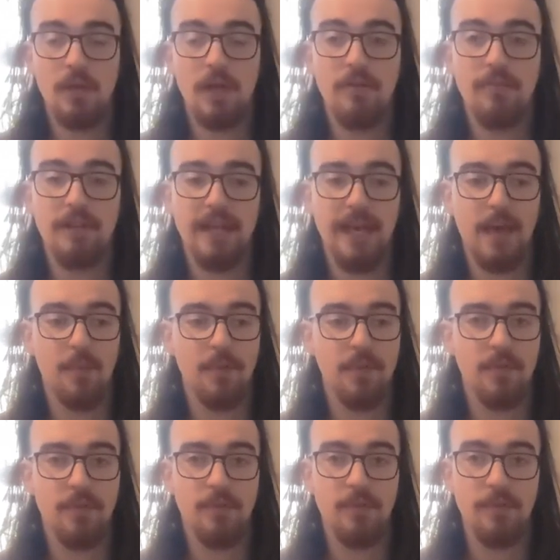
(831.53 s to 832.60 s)
After that
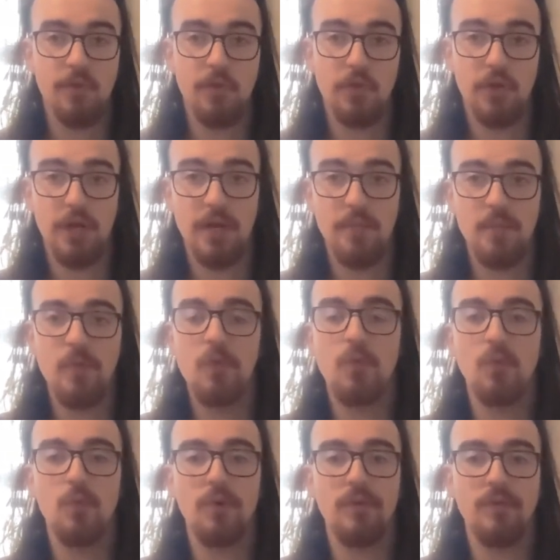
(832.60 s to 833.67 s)
happens for a few times,
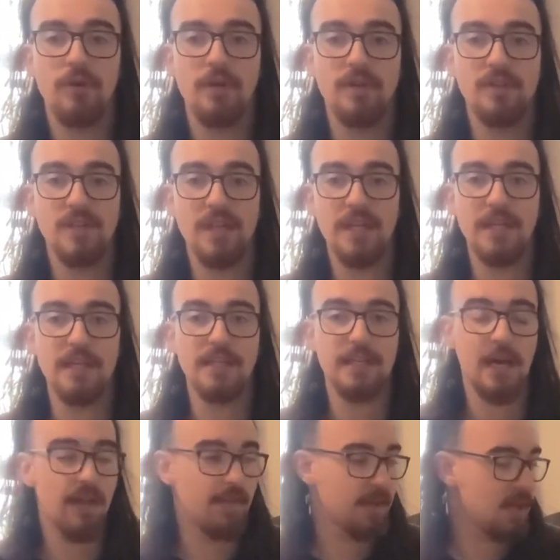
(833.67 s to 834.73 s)
we've got a second
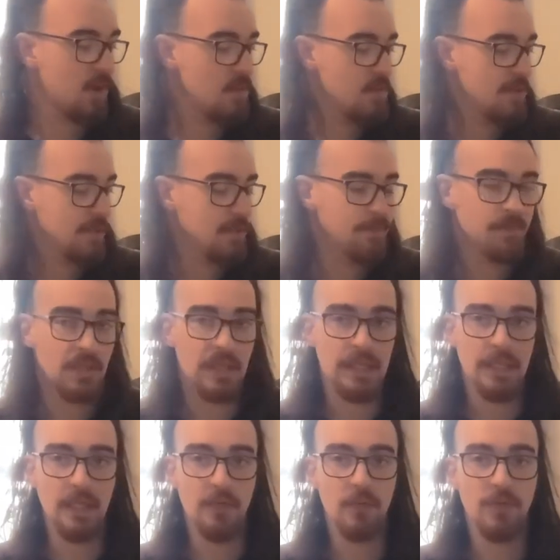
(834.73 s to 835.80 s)
guitar that comes in,
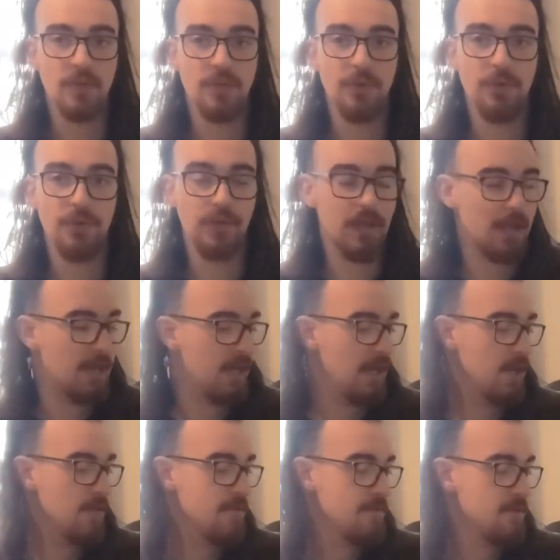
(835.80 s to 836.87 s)
which is
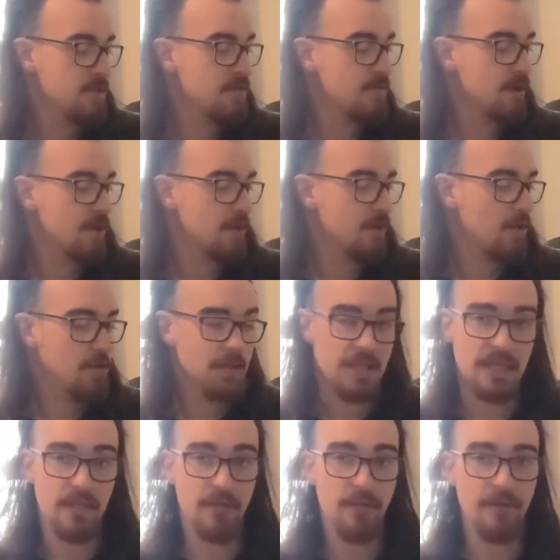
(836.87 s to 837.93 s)
your first fret on
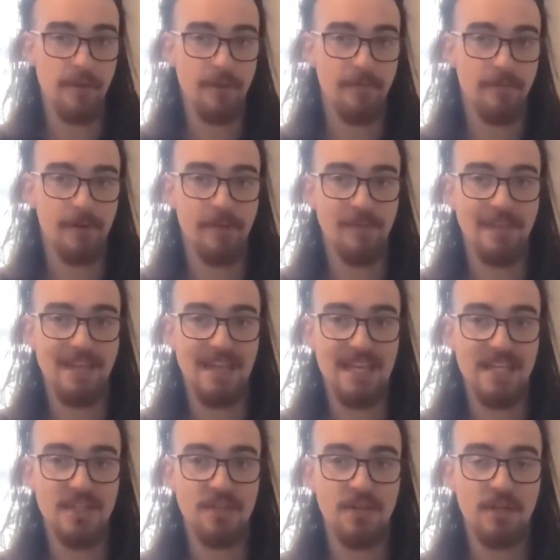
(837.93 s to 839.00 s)
the 3rd fret of the
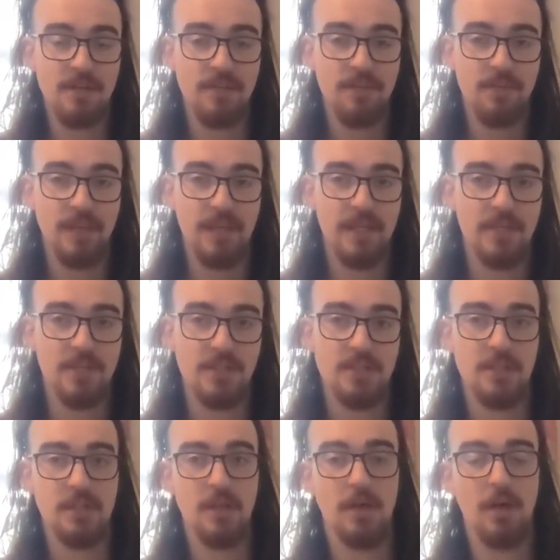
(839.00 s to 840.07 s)
E string, and you just
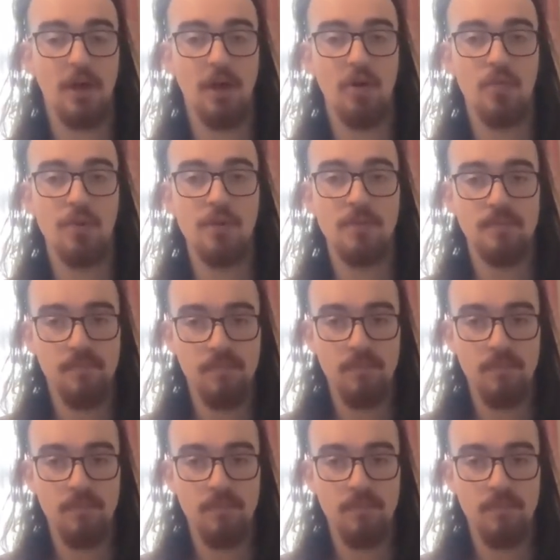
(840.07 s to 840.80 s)
open,